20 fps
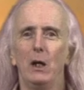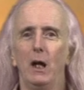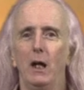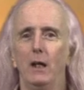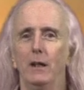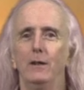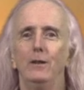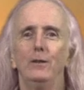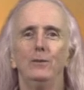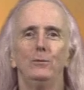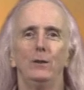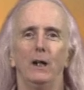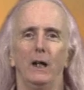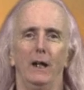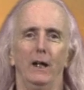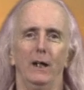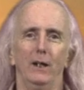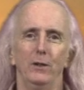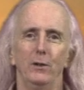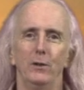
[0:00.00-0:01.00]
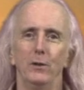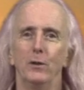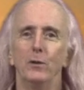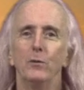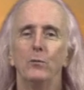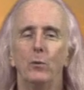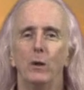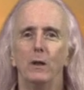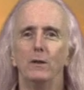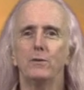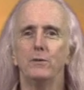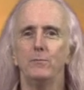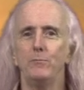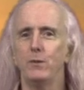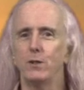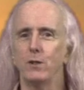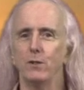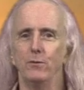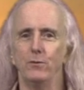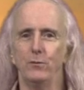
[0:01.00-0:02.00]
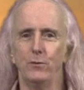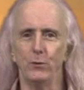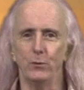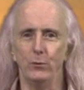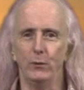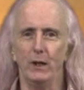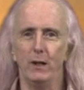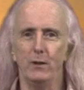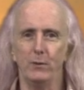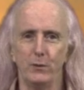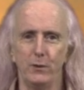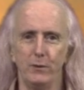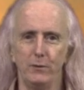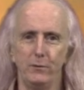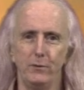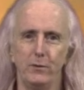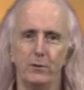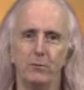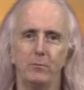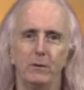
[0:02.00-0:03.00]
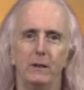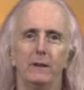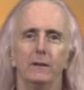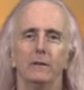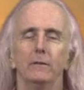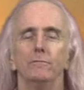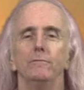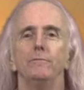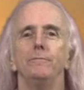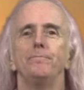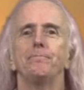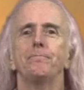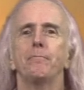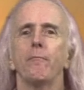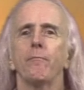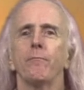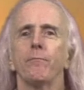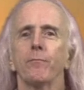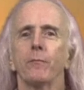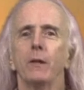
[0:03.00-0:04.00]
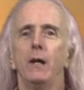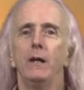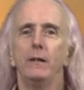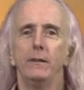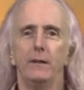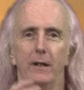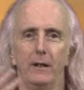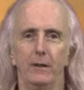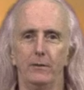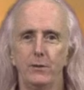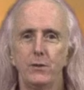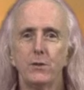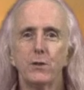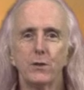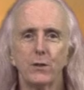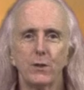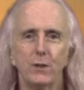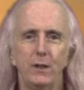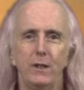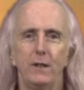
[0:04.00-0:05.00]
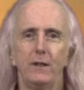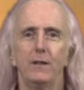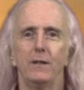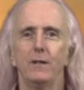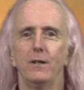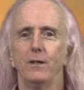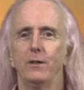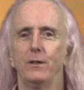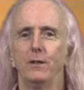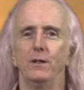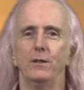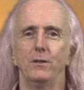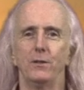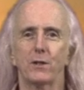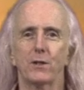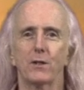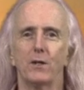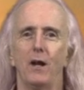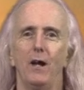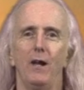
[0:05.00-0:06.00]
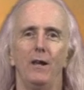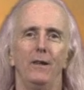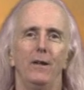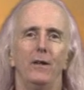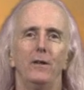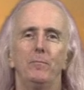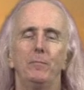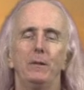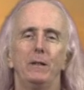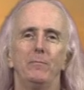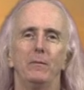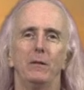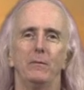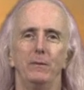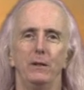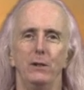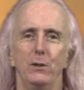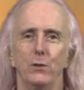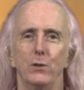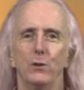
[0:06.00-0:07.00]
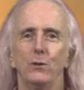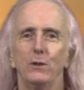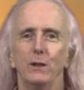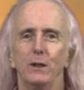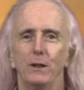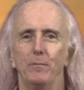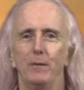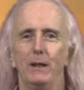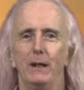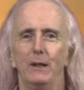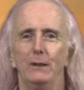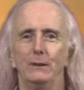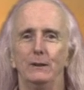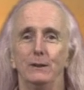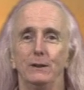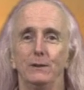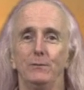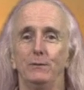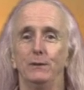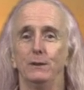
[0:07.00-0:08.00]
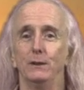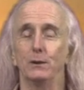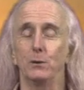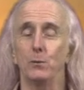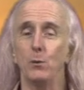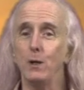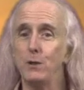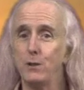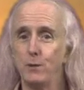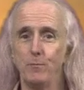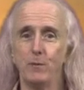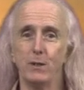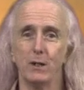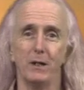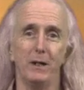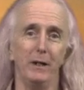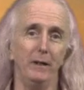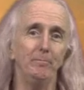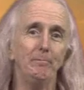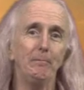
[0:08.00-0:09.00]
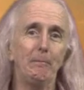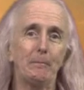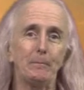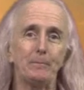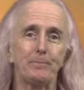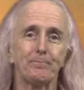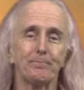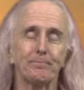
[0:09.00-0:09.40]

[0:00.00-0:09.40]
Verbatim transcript: Hello and welcome to 2012. Now, this is the year that a lot of people have been talking about for quite some time.